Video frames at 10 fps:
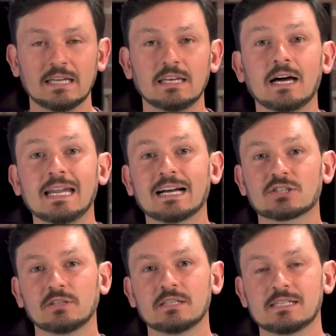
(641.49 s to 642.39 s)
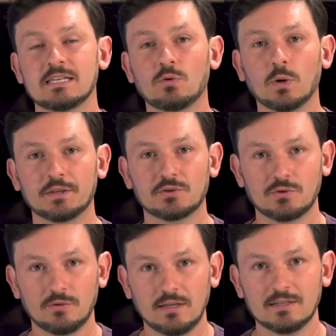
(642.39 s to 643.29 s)
not actually seek what the
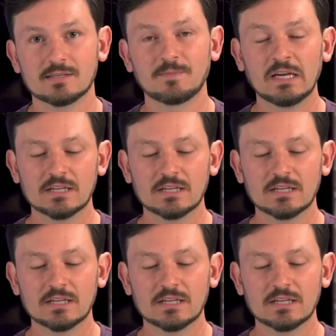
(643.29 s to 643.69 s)
truth is.